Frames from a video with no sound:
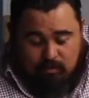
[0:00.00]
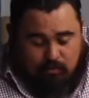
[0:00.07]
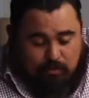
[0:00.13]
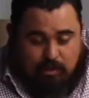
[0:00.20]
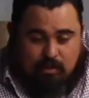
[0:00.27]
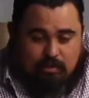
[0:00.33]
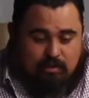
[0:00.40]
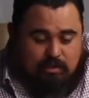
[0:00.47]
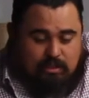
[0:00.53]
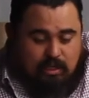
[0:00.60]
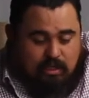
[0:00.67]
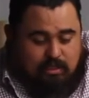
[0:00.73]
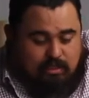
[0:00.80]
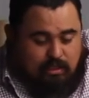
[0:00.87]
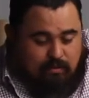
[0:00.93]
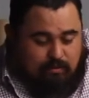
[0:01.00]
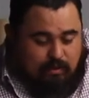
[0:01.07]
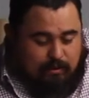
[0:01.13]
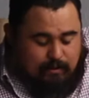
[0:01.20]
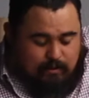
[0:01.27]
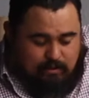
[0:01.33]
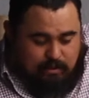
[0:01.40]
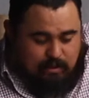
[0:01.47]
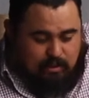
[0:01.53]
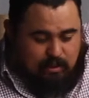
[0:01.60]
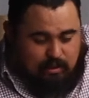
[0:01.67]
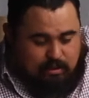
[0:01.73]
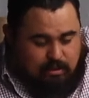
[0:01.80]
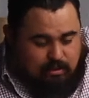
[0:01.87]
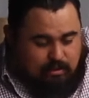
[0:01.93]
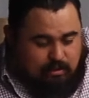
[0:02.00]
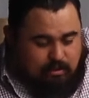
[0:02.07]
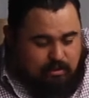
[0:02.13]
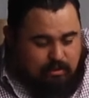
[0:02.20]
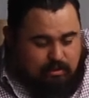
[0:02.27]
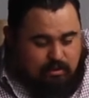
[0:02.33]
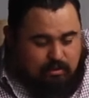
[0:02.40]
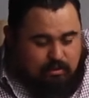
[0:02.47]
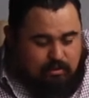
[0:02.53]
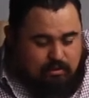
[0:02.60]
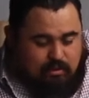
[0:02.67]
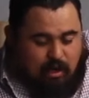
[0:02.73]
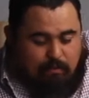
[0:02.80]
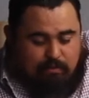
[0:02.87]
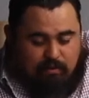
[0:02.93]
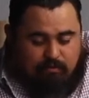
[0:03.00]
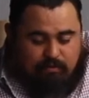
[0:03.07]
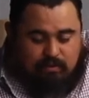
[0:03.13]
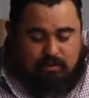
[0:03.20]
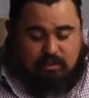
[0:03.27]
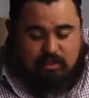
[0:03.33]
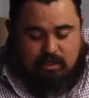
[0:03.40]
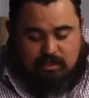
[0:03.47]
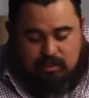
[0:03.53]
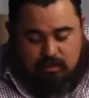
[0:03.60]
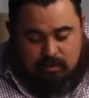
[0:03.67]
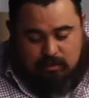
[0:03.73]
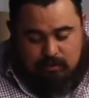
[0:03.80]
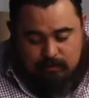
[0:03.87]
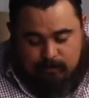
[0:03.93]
We can discuss that, right? Because I think it's the topic for discussion.